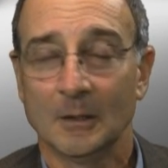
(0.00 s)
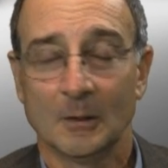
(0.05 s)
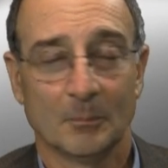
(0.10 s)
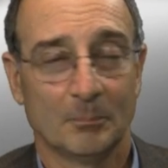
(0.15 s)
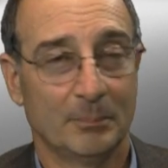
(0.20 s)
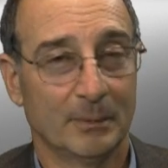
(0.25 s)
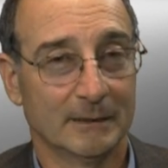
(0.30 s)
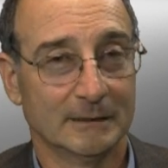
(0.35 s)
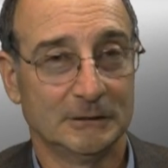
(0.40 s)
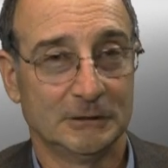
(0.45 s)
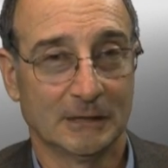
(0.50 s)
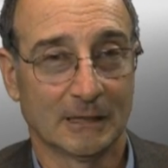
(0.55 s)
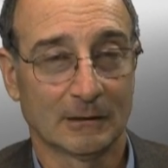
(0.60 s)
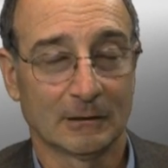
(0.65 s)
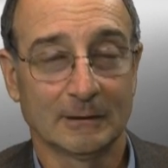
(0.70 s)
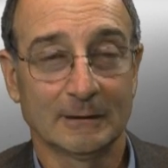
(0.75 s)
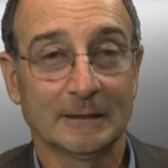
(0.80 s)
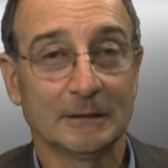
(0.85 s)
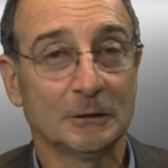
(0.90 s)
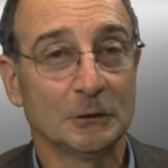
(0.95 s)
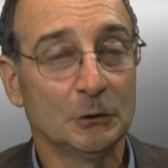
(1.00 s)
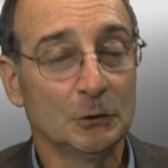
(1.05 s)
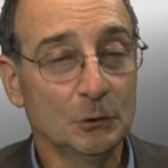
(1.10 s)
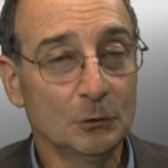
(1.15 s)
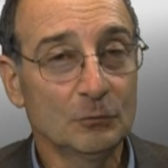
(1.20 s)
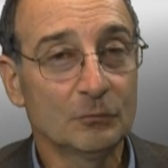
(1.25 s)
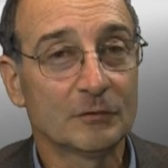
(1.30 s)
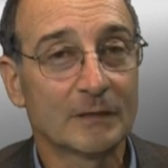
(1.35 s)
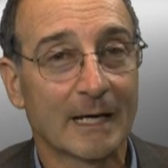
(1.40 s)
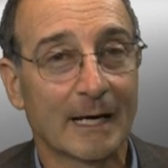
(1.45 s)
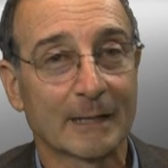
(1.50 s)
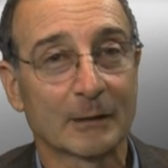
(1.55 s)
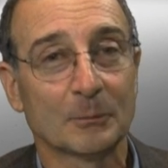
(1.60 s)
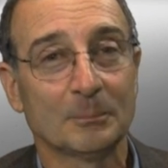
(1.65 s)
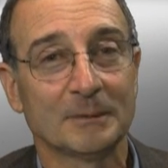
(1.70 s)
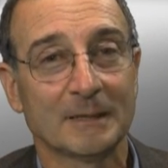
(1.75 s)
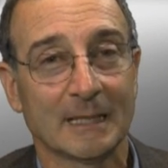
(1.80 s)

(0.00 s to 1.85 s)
But generally, you've got to be